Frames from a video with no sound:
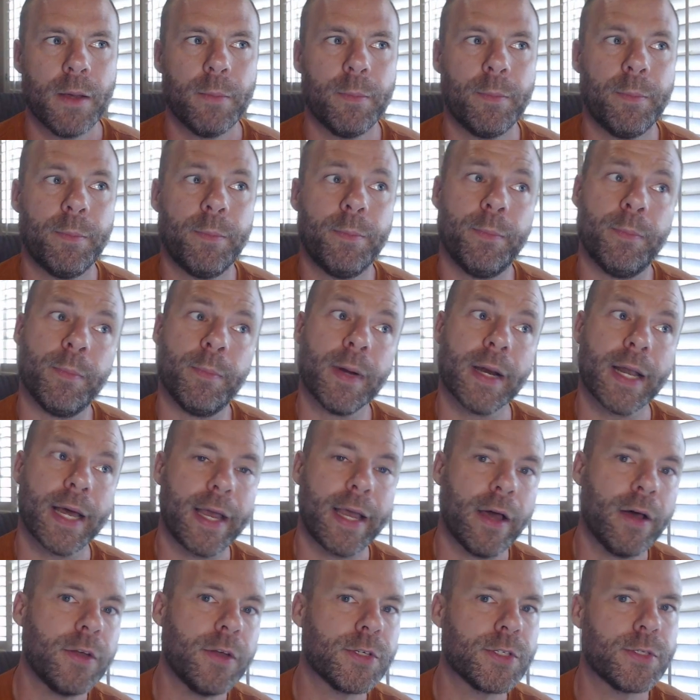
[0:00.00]
but I
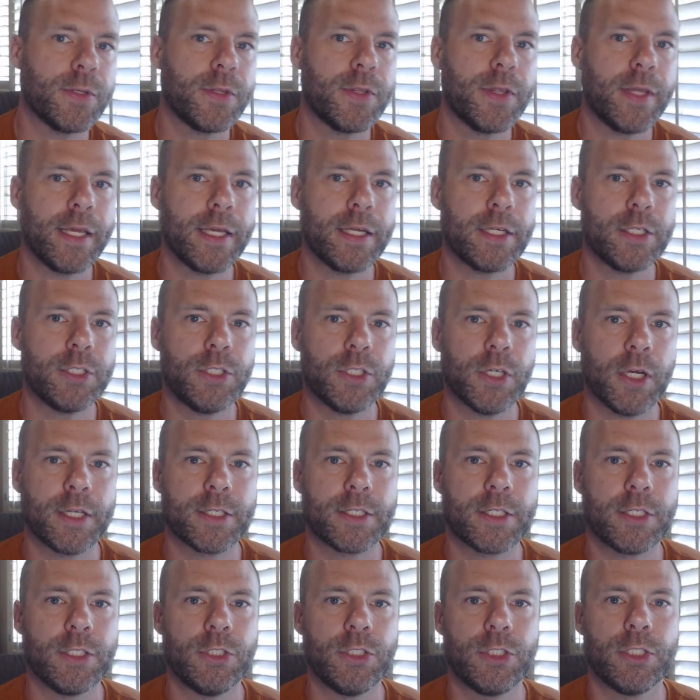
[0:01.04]
also think
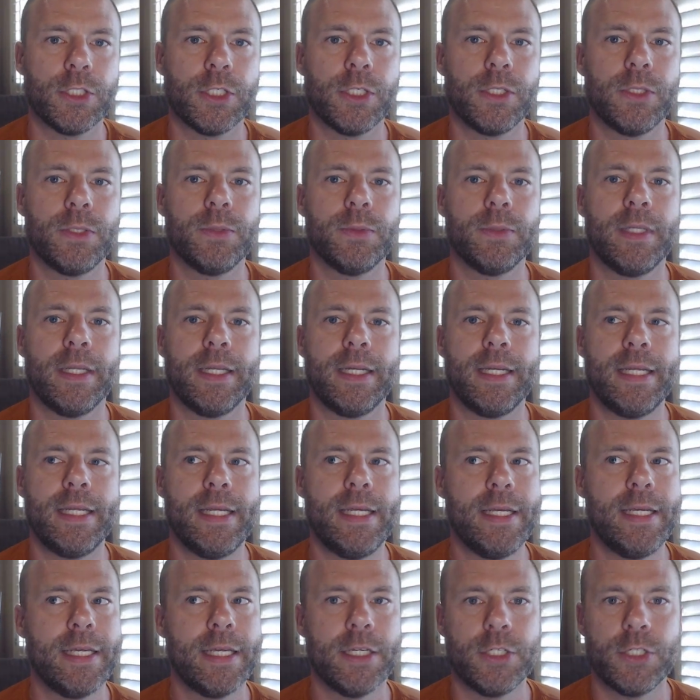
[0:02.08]
Johnson showed that
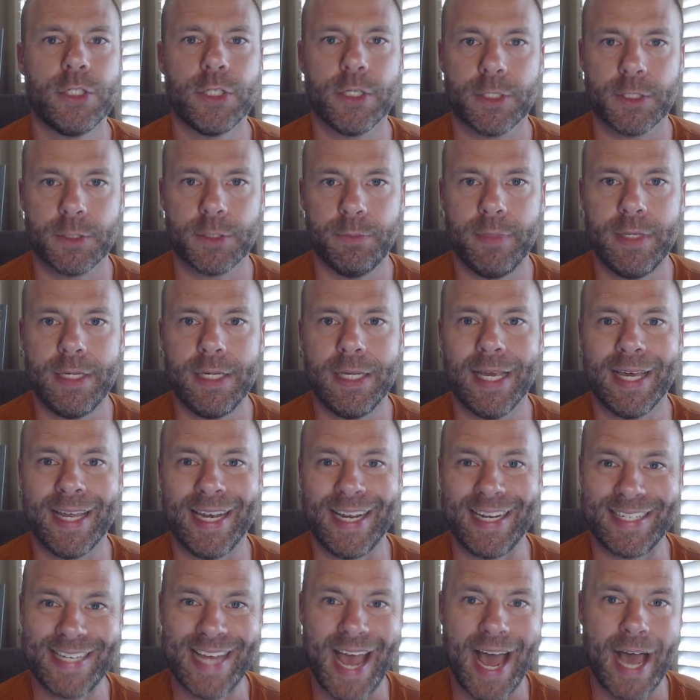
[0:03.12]
he can just be an
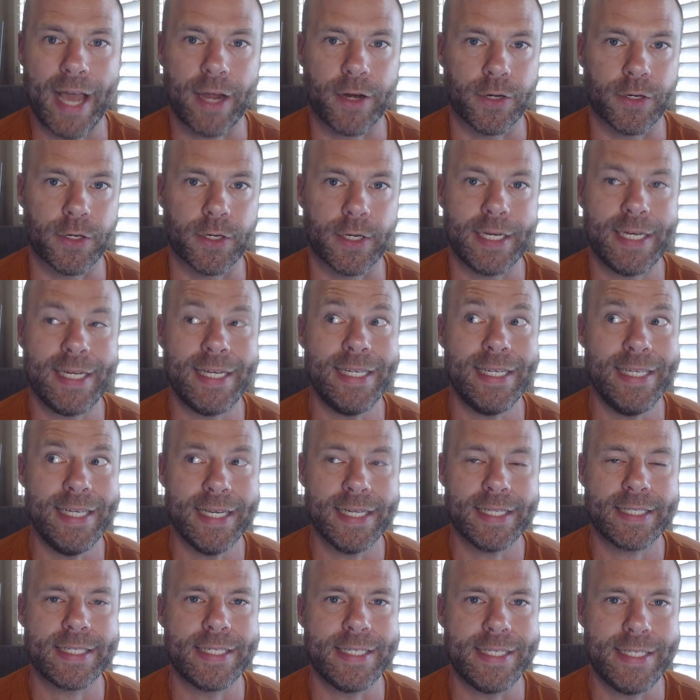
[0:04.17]
attacker. He
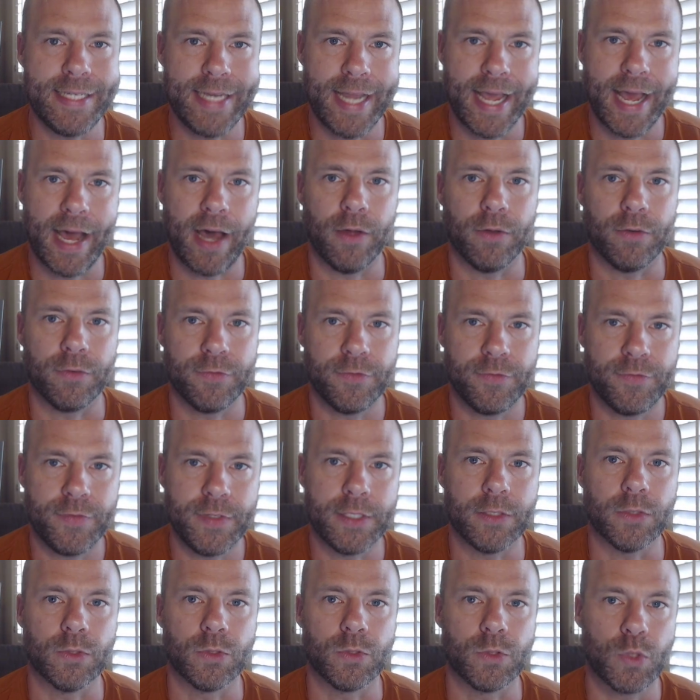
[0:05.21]
gets
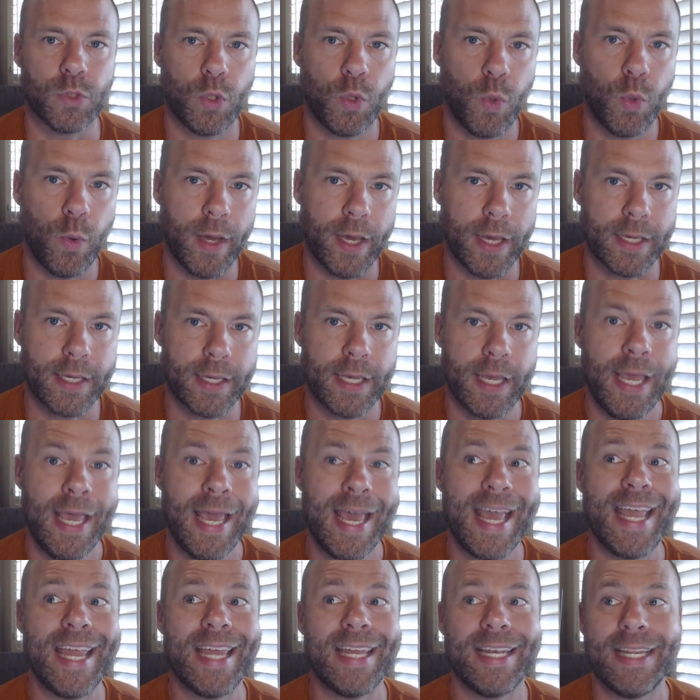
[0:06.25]
downfield quick,
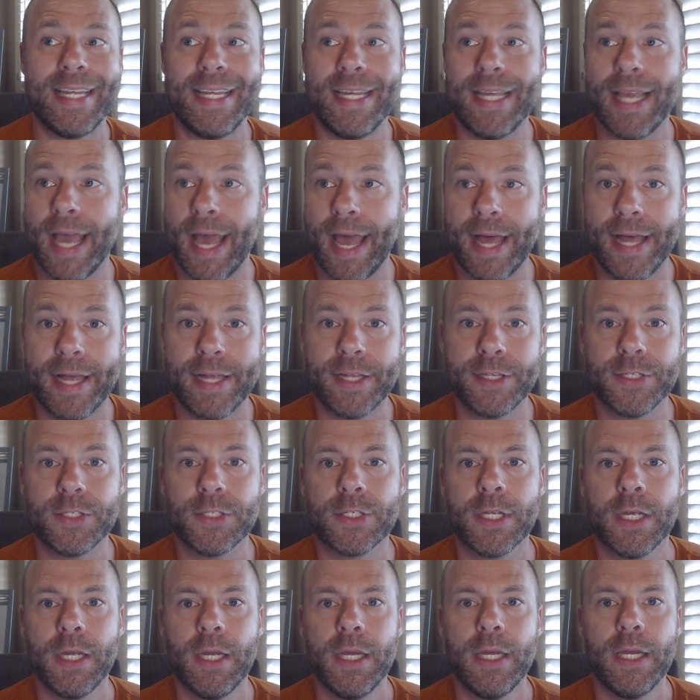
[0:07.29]
and he
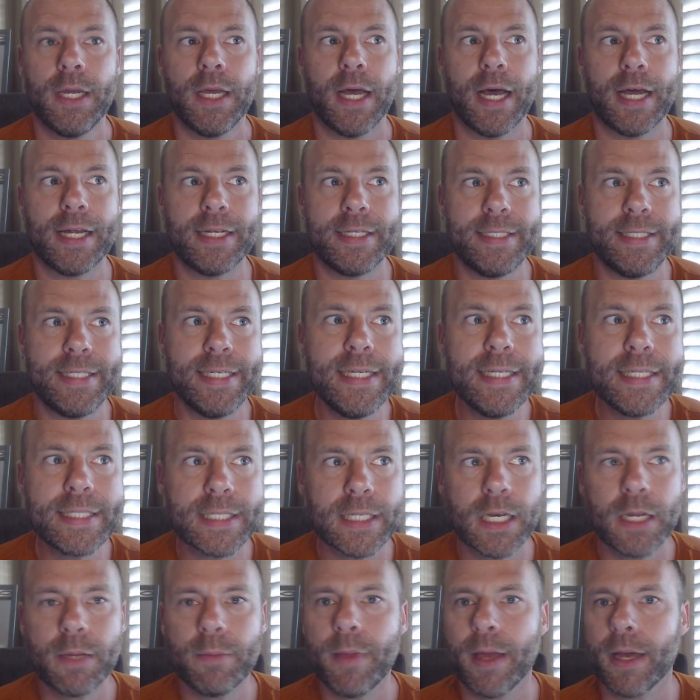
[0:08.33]
has a
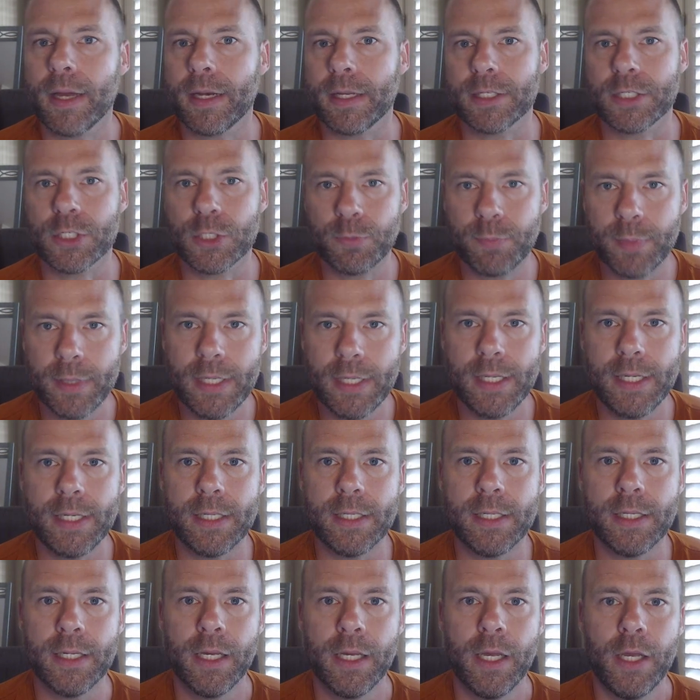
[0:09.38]
decent amount of
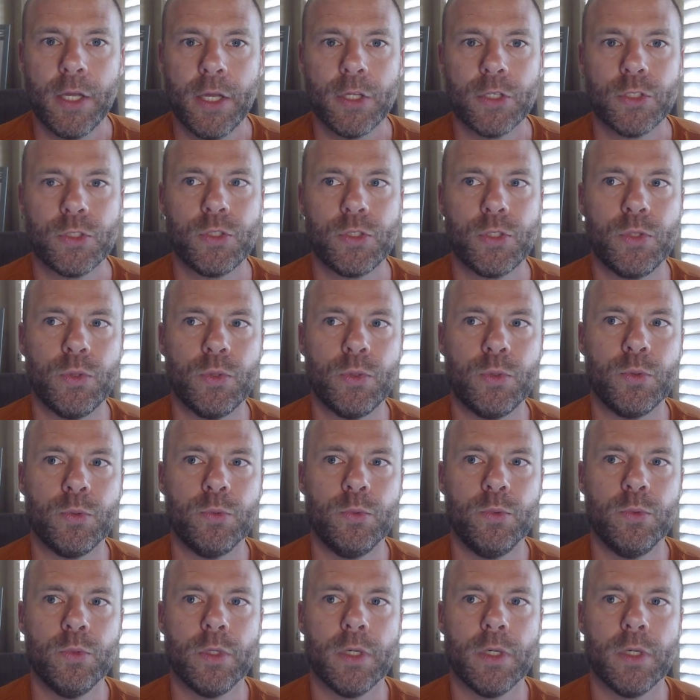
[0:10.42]
speed to